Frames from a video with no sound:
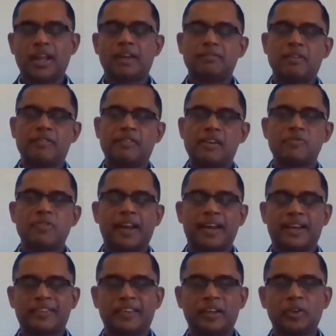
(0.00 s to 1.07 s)
And we will find
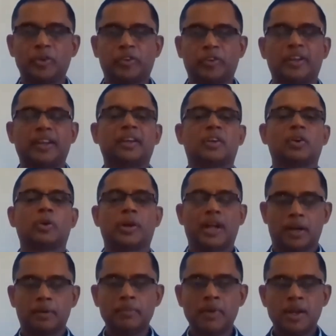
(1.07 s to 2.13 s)
a solution in no
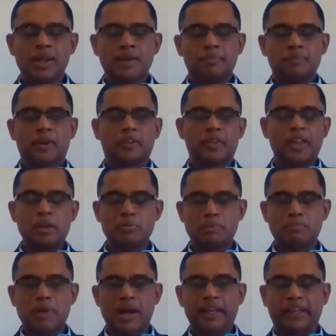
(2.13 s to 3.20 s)
time because the
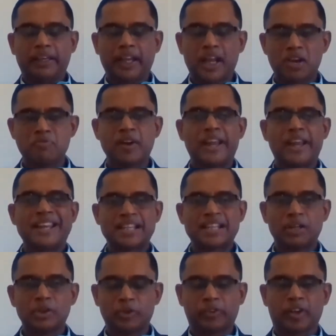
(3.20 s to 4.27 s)
human mind can find
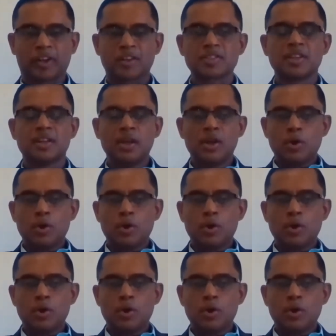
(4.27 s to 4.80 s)
solutions